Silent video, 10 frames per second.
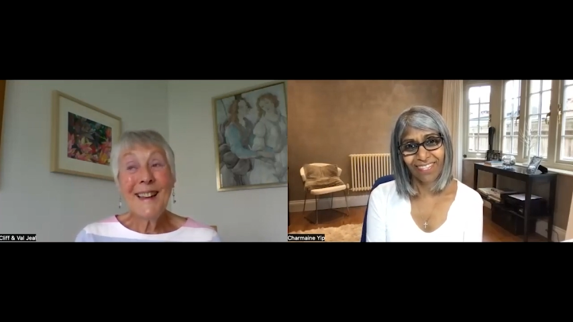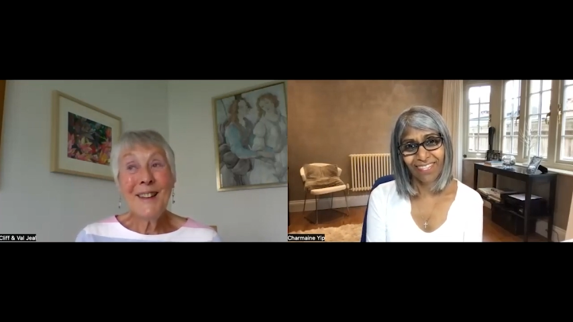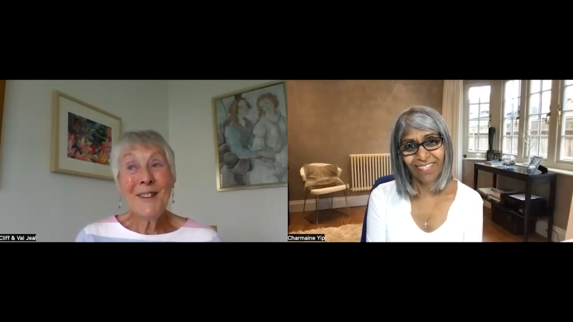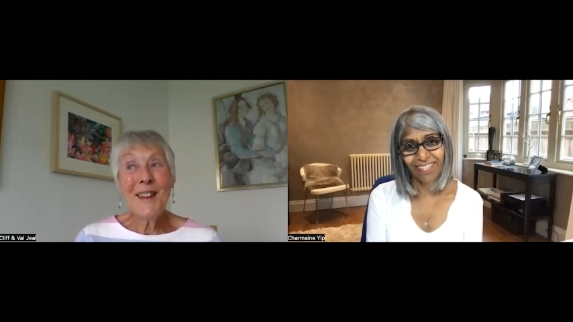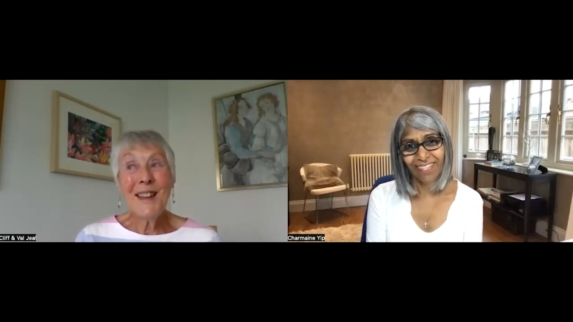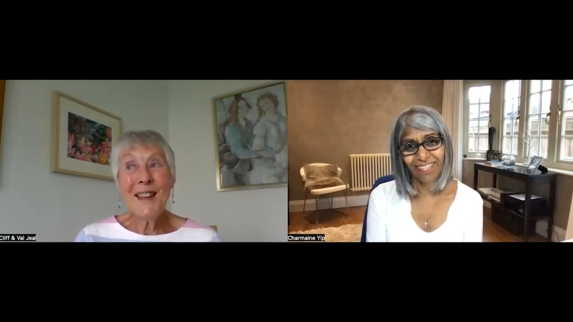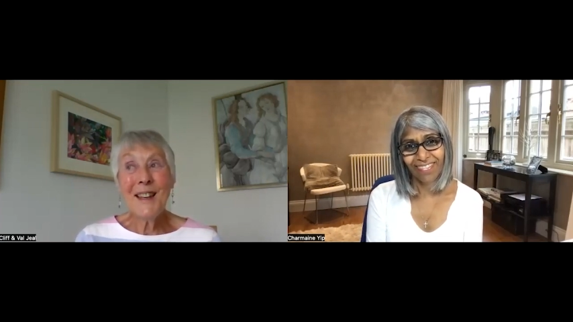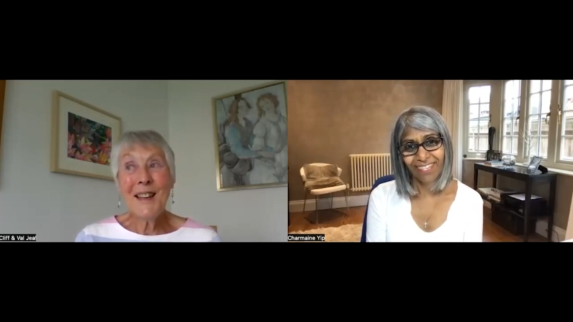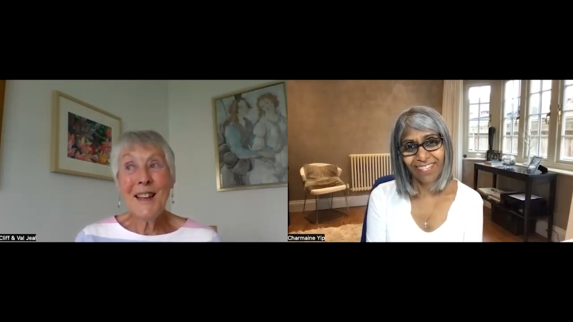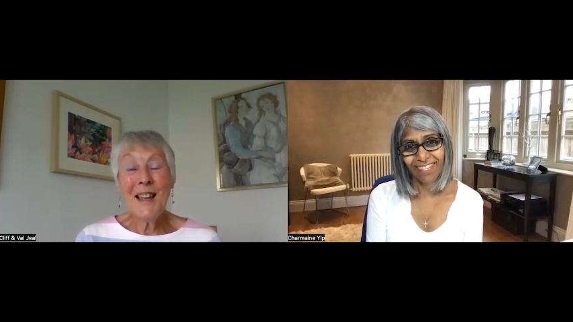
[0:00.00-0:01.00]
Speaker 1: in
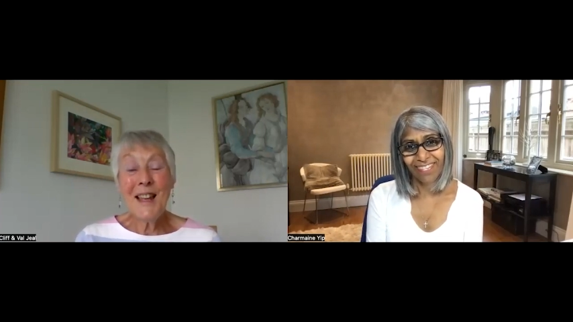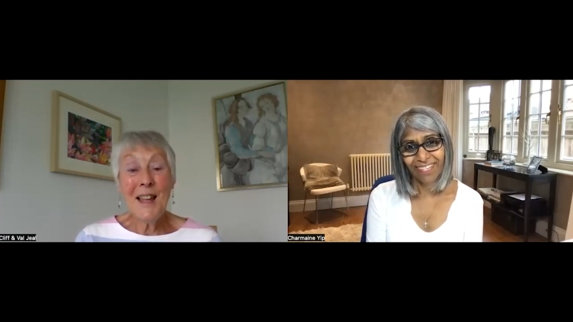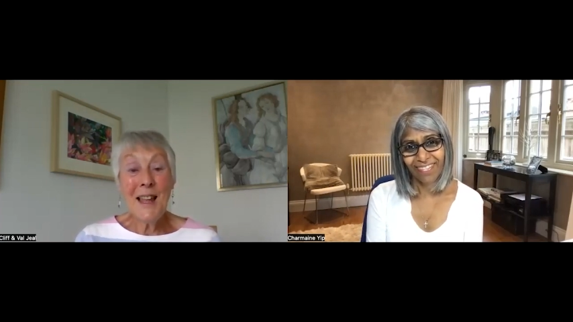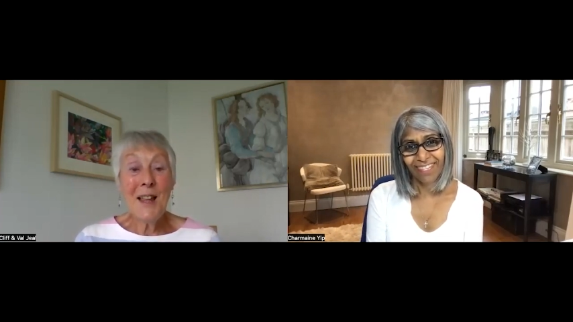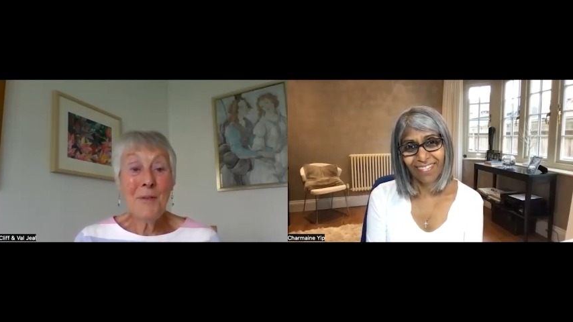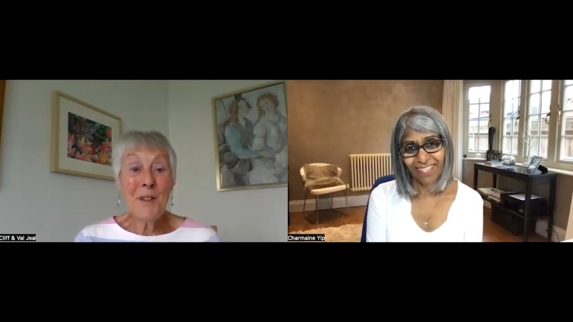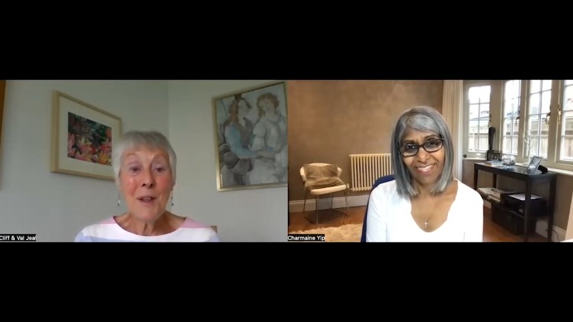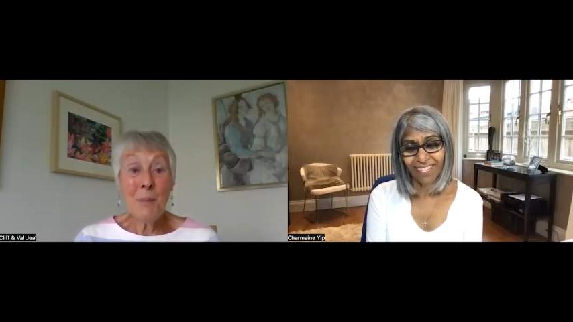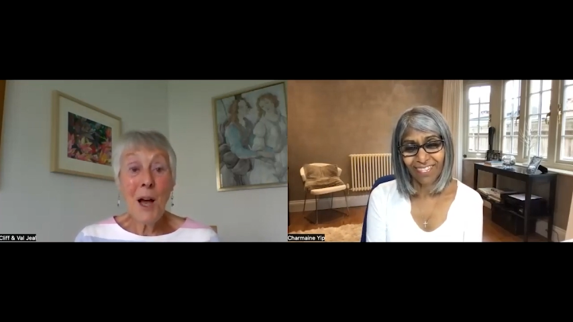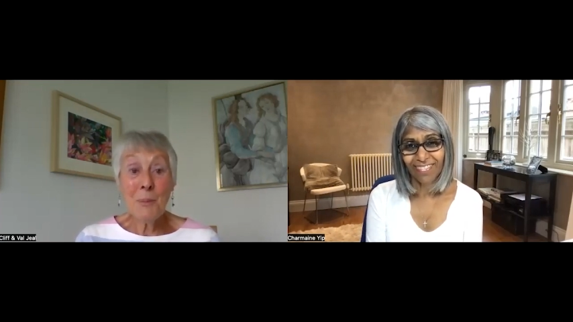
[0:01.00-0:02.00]
the in
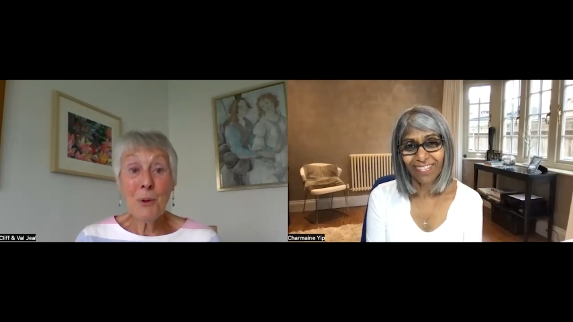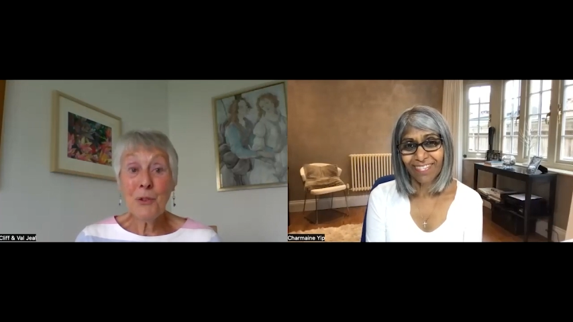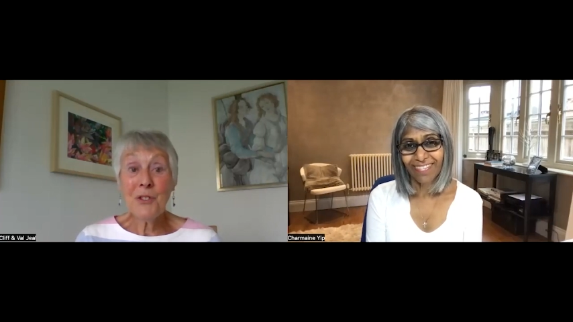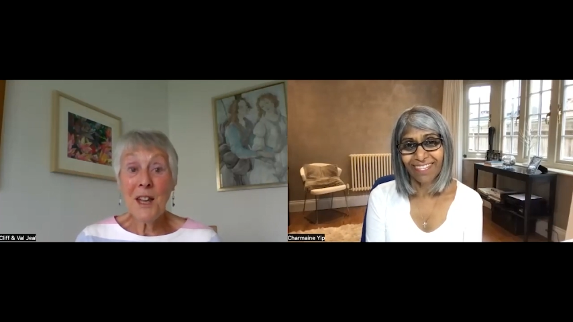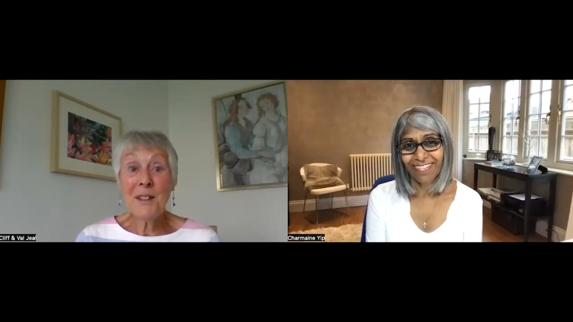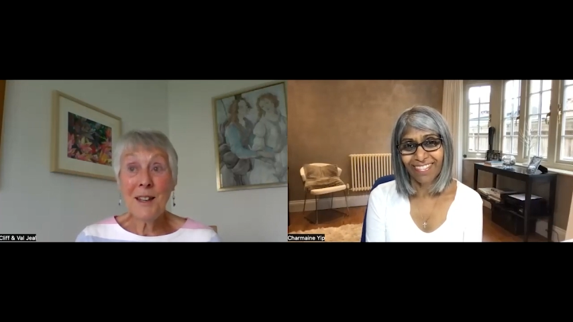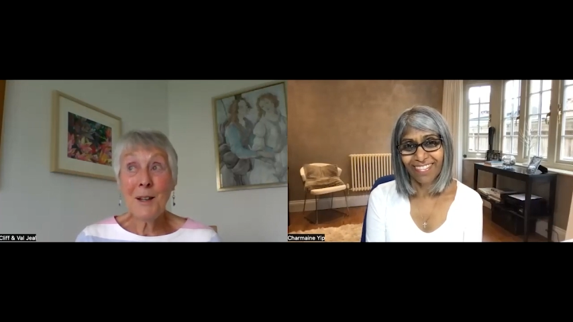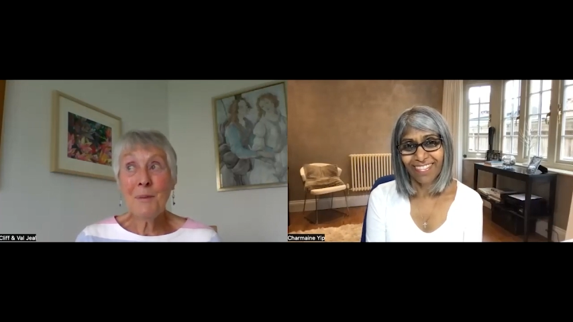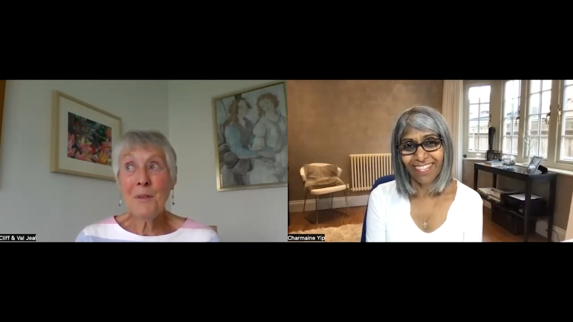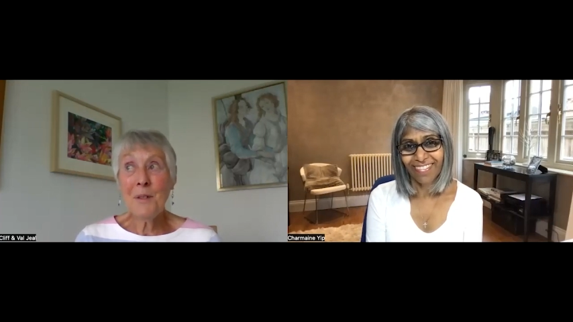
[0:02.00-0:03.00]
the Bible
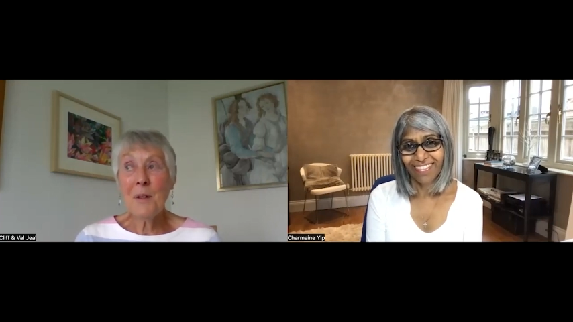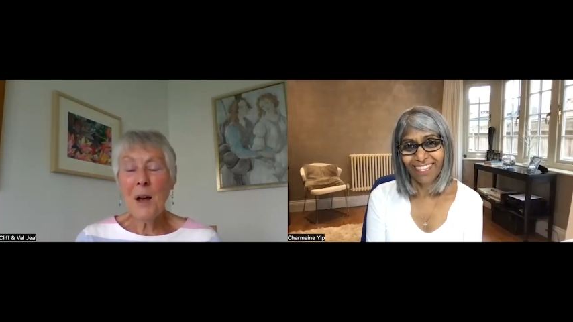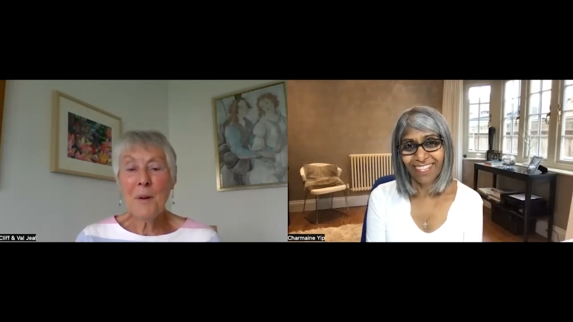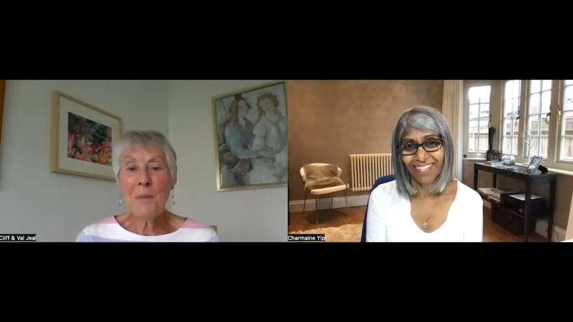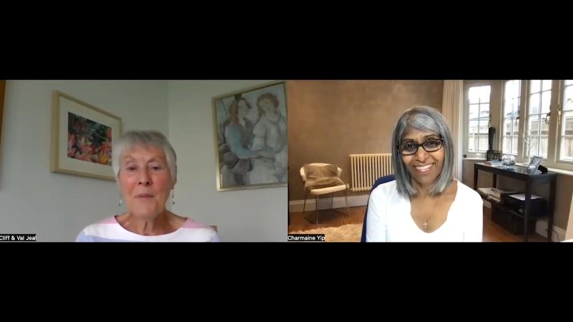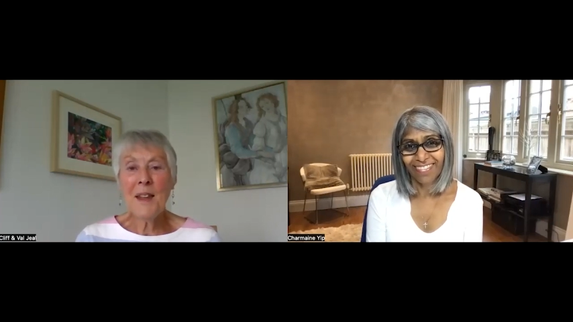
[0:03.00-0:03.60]
study, uh,